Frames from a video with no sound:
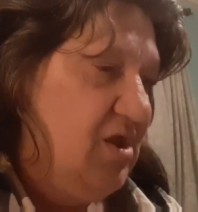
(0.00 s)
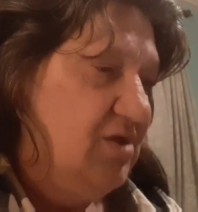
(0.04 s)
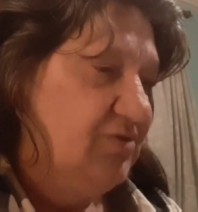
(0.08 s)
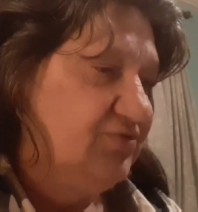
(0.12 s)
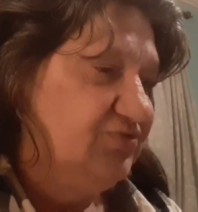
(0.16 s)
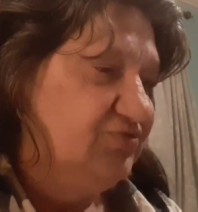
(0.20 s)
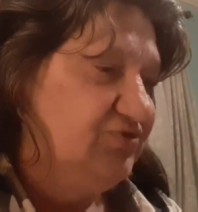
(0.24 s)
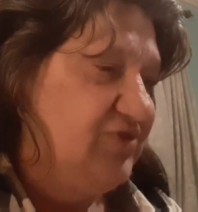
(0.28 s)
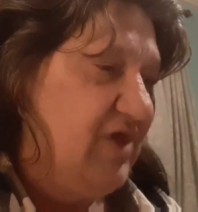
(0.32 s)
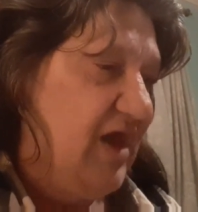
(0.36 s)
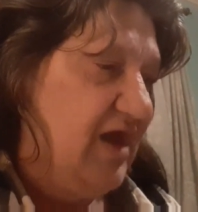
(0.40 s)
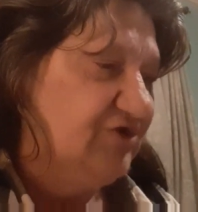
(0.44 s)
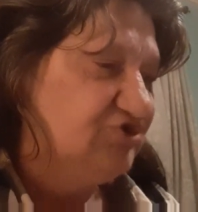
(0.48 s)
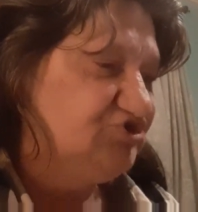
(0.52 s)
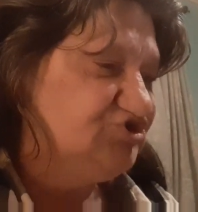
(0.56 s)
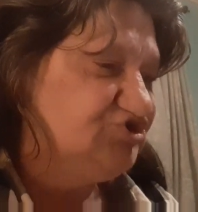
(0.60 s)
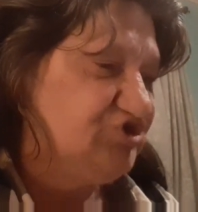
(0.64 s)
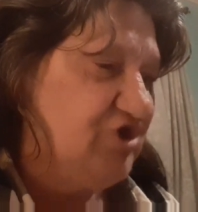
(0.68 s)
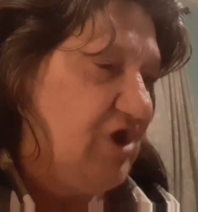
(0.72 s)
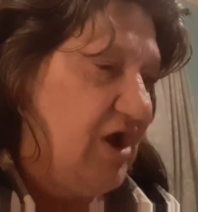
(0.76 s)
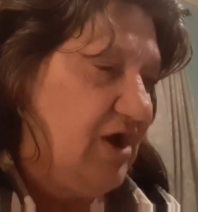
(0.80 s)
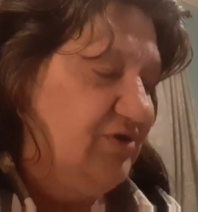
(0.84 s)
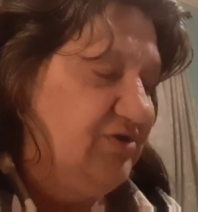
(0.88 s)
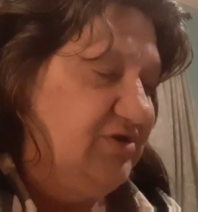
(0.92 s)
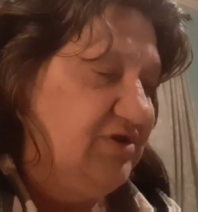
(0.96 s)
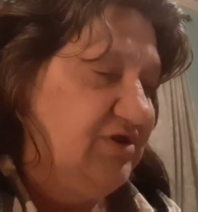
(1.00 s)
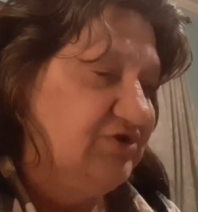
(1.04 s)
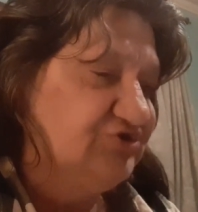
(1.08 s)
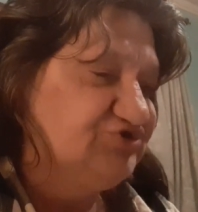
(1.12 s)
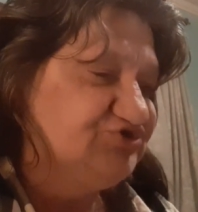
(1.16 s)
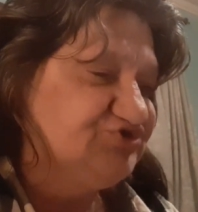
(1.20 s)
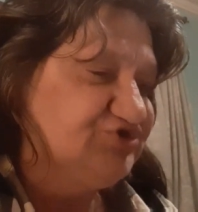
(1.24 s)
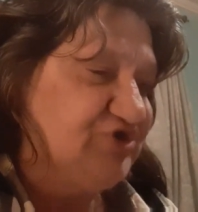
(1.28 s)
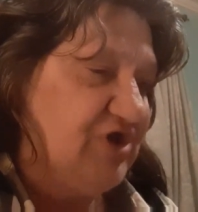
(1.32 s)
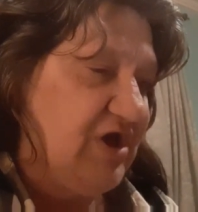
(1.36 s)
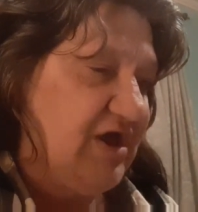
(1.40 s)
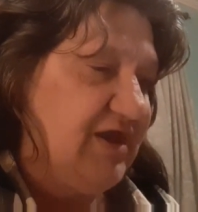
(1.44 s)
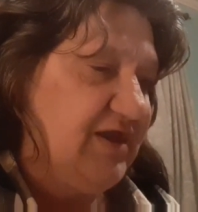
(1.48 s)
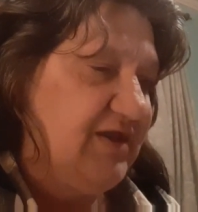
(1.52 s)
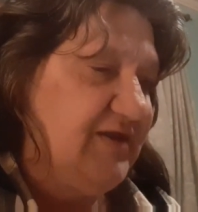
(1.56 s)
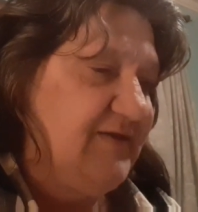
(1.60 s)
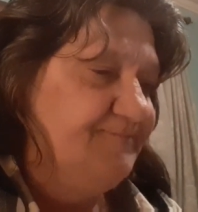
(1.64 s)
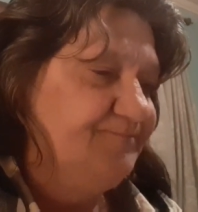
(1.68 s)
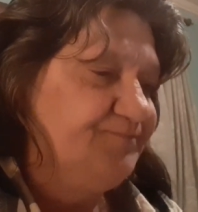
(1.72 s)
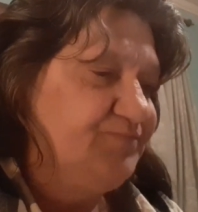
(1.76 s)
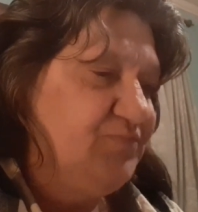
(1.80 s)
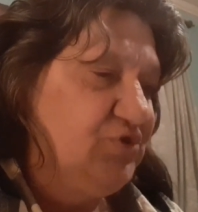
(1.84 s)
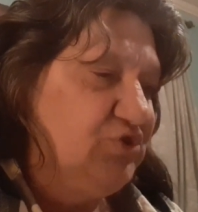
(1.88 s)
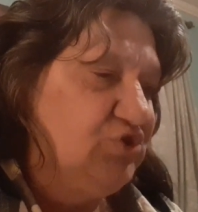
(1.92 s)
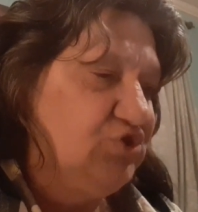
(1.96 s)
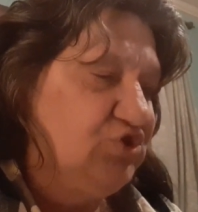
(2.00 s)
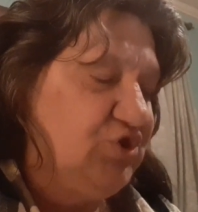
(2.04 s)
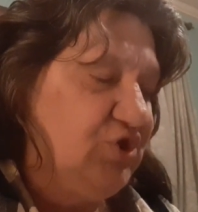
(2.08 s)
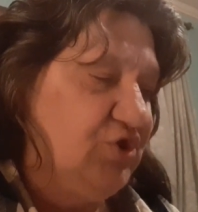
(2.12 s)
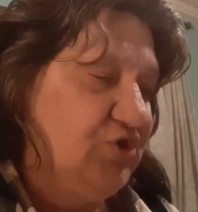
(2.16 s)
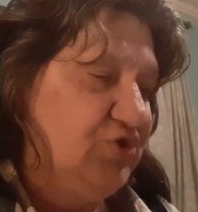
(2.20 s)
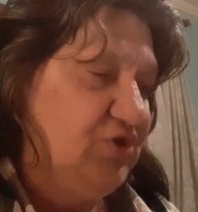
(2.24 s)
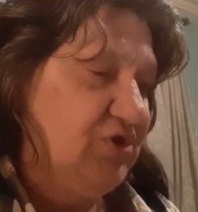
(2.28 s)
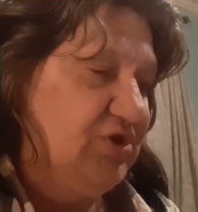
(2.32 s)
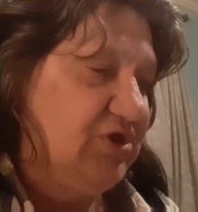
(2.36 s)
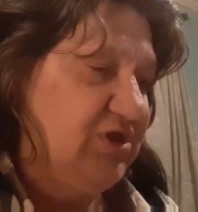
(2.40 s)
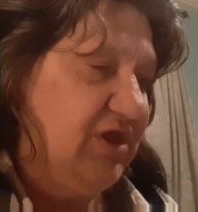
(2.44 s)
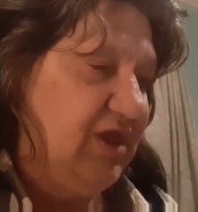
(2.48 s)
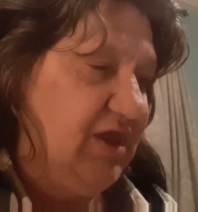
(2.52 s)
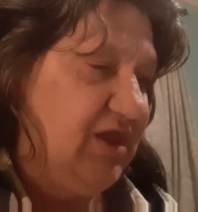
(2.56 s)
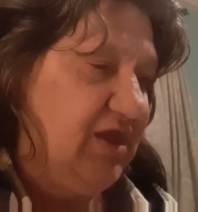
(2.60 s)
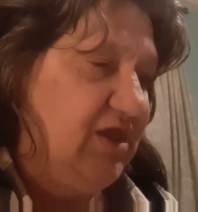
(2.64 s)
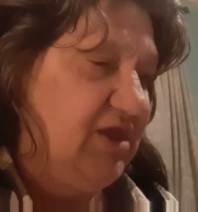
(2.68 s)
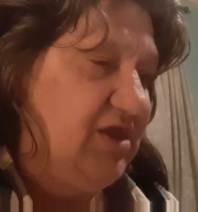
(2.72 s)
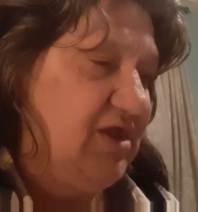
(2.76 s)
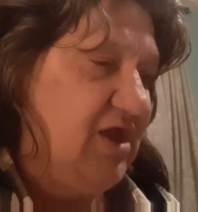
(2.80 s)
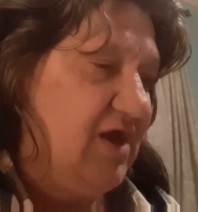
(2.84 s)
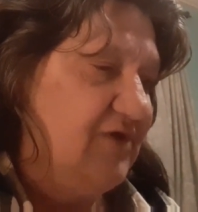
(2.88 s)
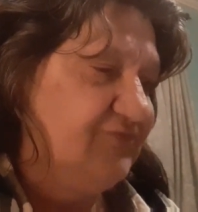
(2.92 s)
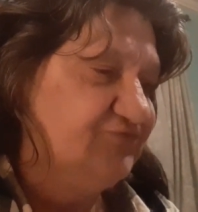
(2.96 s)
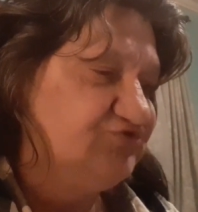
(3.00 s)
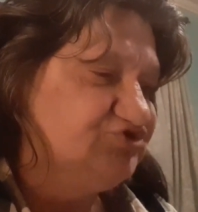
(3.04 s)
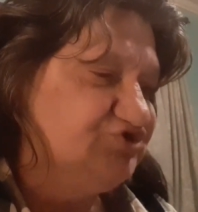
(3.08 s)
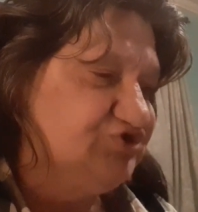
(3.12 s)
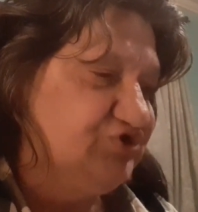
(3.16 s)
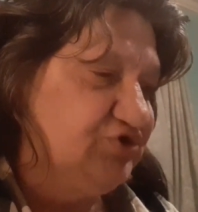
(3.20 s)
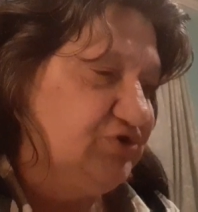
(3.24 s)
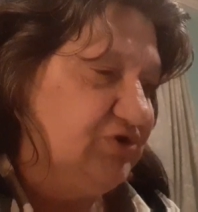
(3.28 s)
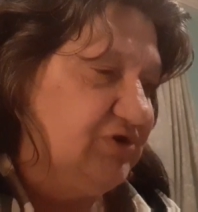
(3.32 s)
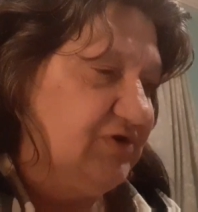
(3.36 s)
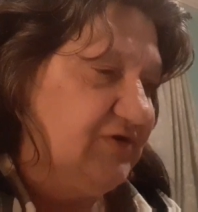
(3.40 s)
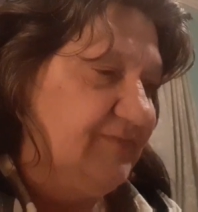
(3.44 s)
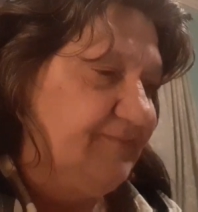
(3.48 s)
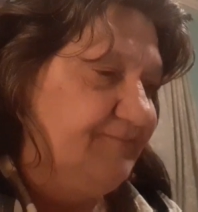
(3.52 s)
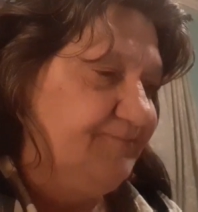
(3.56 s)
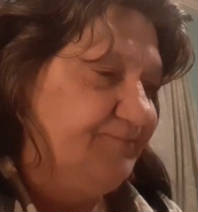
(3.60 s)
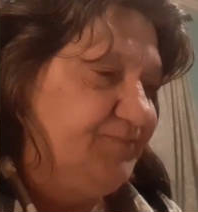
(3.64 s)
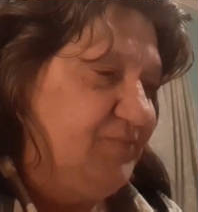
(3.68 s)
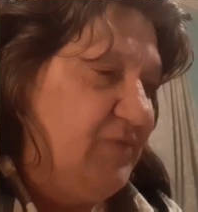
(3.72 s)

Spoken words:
Thus shall ye say to the king of Judah,